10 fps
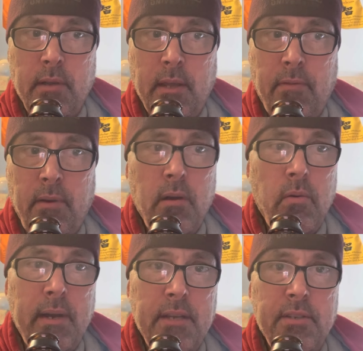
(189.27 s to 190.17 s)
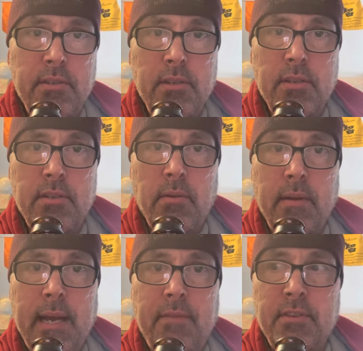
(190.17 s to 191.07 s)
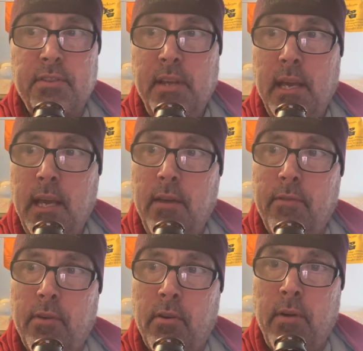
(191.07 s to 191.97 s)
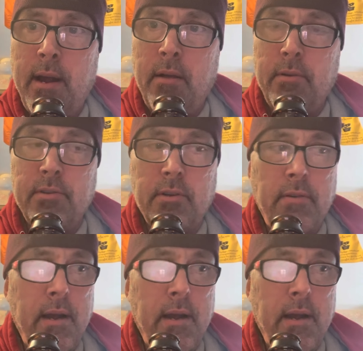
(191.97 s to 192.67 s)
like throwaways that you just don't have to save, or crowlers